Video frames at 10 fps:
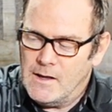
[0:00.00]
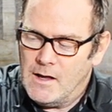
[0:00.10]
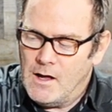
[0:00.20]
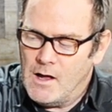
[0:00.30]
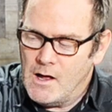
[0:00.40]

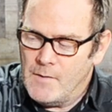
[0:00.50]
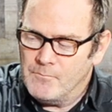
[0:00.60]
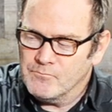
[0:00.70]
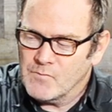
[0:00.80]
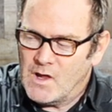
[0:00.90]

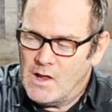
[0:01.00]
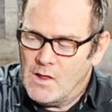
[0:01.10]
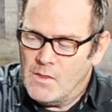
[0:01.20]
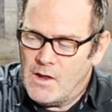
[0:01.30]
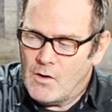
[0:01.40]
Um,
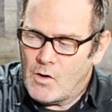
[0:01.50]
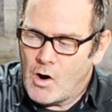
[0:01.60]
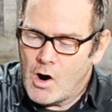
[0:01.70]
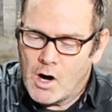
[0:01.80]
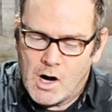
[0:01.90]
there
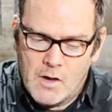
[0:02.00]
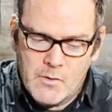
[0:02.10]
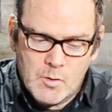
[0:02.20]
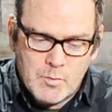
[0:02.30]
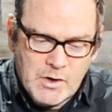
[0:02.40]
are
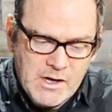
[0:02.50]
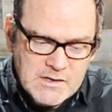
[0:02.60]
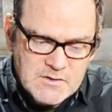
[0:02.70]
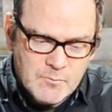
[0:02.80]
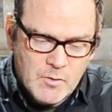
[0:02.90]
other
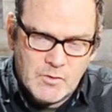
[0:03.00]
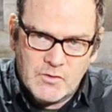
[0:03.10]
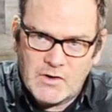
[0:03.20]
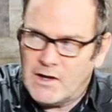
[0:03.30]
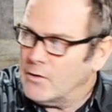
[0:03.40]
brands of
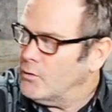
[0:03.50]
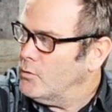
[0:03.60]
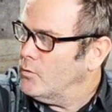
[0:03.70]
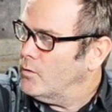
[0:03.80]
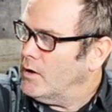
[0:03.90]

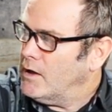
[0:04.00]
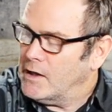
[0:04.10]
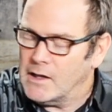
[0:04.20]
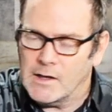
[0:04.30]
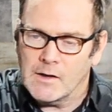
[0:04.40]
motorcycle
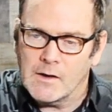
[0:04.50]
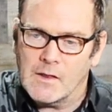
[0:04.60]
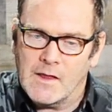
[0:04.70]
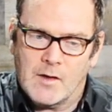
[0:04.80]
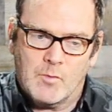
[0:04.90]
and
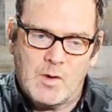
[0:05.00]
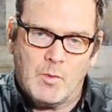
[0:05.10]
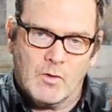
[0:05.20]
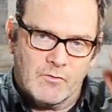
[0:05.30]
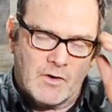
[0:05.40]
that
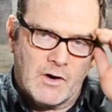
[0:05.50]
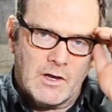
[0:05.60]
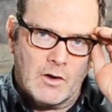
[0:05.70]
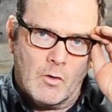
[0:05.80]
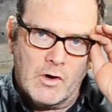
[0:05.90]
people are very
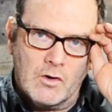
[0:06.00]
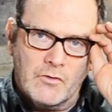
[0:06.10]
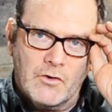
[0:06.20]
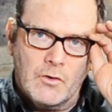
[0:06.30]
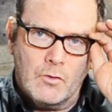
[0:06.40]
loyal
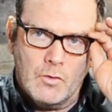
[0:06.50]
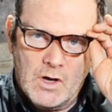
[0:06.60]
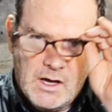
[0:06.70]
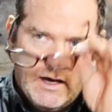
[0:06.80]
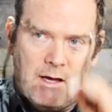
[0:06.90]
to,
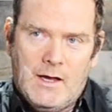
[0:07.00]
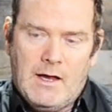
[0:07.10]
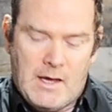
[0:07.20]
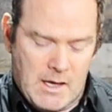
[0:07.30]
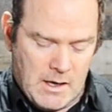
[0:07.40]

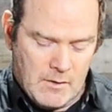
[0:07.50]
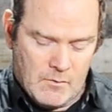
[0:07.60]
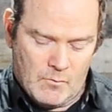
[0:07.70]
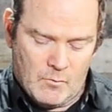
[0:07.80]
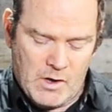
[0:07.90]
and
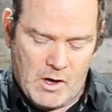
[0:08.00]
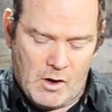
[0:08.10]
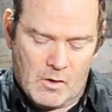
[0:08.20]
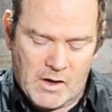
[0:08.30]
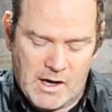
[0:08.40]
we
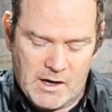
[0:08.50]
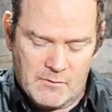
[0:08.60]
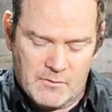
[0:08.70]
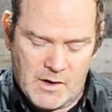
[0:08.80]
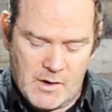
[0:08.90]
all kind
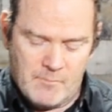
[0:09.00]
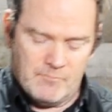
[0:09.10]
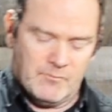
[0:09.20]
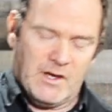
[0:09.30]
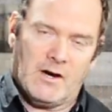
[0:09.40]
of um,
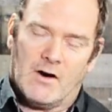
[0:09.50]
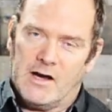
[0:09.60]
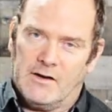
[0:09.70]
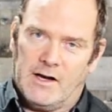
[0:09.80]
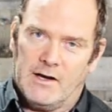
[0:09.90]
get our
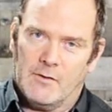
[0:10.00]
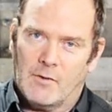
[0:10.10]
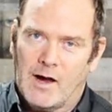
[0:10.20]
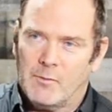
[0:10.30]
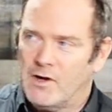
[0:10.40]
identity
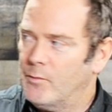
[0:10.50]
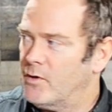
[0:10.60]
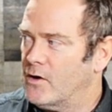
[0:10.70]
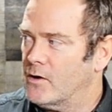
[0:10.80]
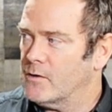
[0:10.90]
wrapped up in
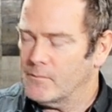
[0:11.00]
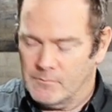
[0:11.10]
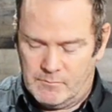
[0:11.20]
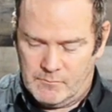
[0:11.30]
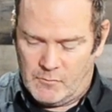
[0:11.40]
our
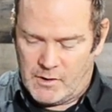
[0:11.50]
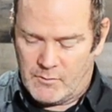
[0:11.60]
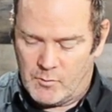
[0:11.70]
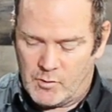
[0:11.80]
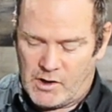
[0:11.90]
whatever
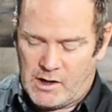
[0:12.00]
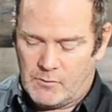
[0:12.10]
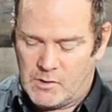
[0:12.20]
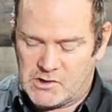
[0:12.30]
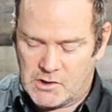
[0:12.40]
brand
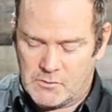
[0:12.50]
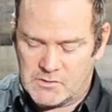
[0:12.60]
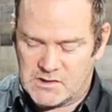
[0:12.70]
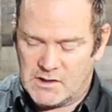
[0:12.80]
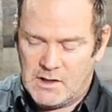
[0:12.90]
we chose.